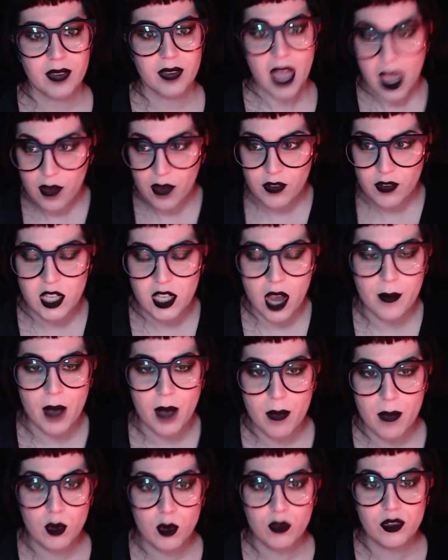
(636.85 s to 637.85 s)
Every time I
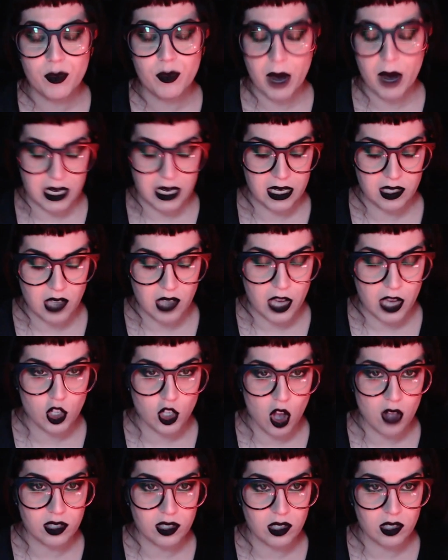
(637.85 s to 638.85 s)
moved my knees, I
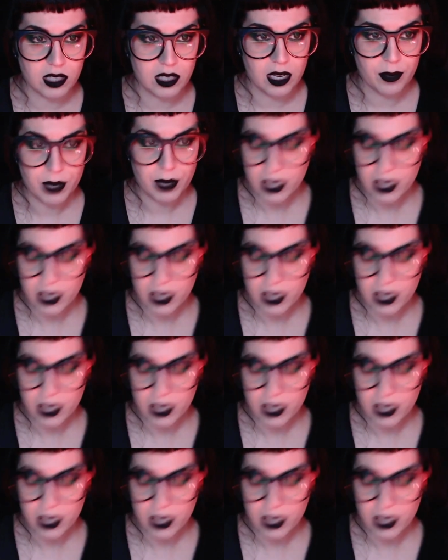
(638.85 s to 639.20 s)
jostled him and he